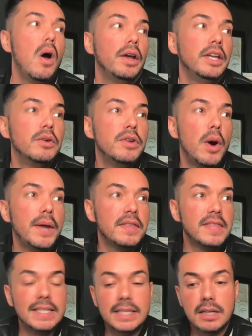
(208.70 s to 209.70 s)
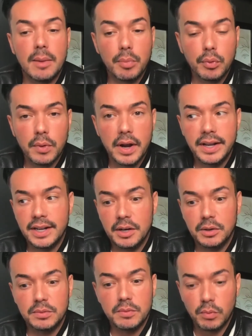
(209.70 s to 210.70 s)
you know knowing that this is on um, you
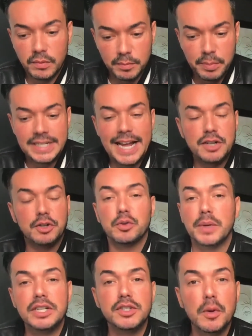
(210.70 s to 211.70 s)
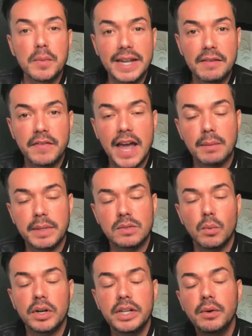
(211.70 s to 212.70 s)
know potential to reach so many families
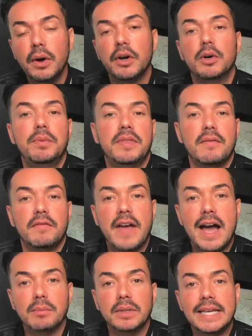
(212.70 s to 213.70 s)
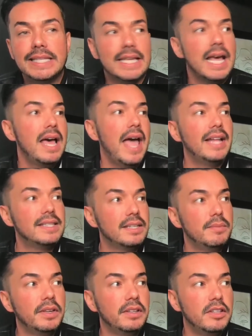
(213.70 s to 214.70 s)
what do you hope that families and
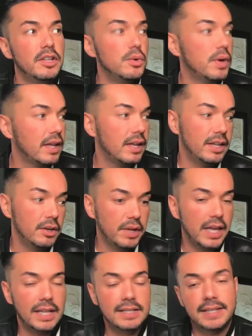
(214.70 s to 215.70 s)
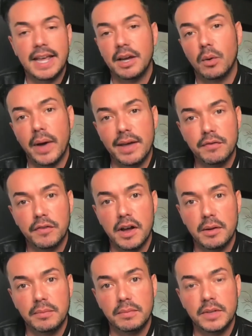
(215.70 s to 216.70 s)
some new you know kids take away
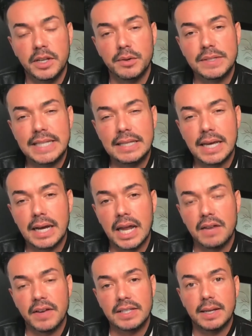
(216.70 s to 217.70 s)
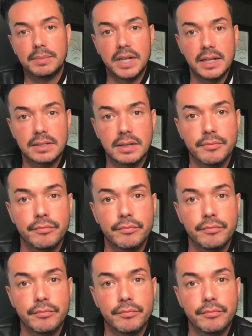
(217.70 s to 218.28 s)
from you know seeing that kind of acceptance